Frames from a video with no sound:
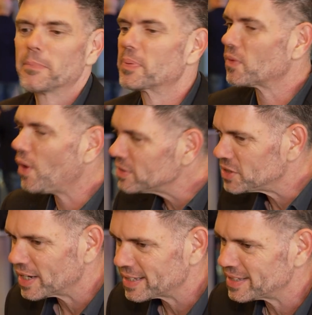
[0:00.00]

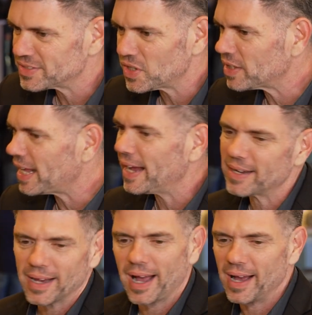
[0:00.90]
project. It's not like,
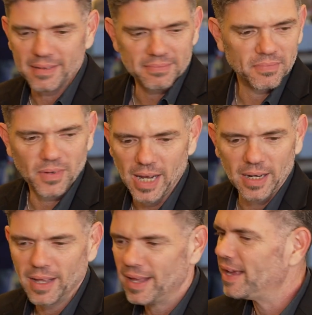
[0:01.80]
uh, well,
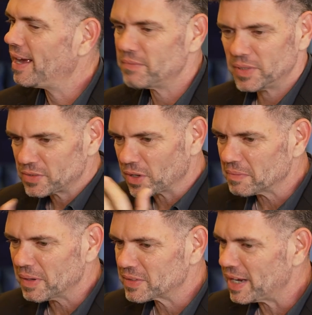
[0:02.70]
we talked
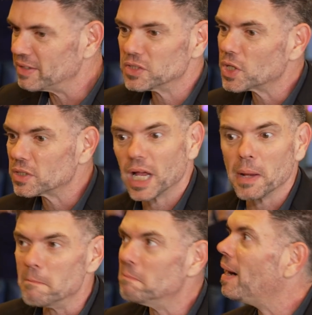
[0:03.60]
about cloud, it's not
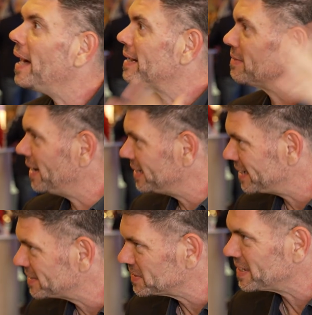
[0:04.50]
like
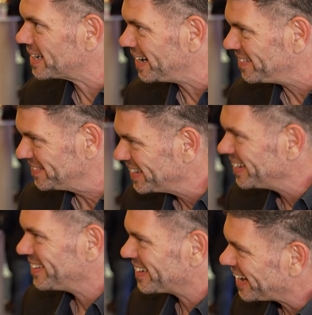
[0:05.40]
migrating to the cloud,
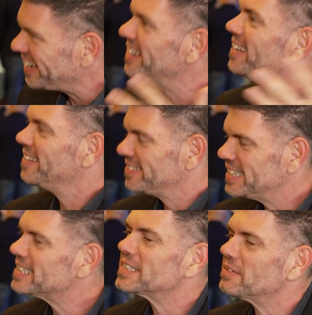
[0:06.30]
okay?
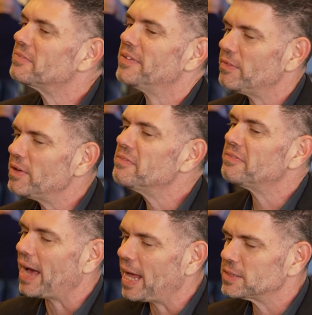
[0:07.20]
This is a very
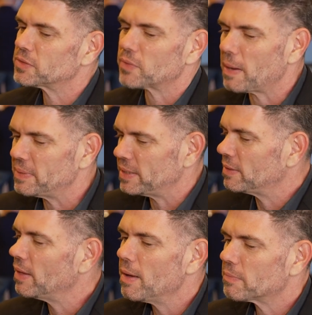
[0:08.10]
fast, rapid
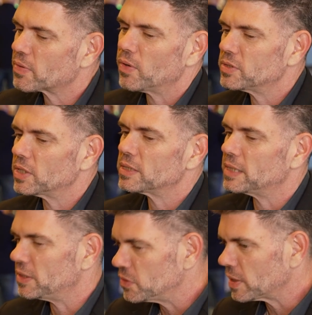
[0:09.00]
projects
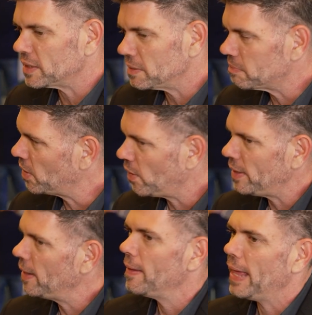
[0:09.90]
that you can deploy
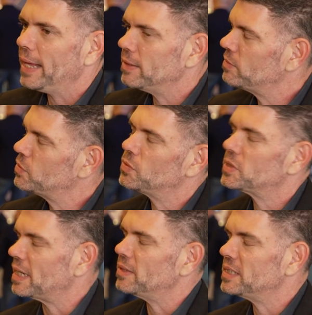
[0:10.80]
and
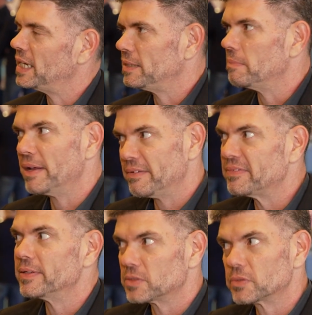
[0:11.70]
start seeing the
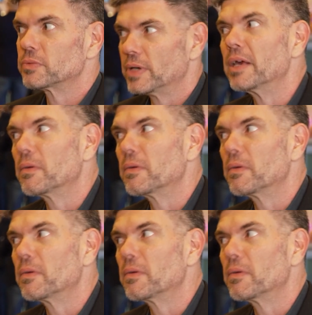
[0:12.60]
benefits really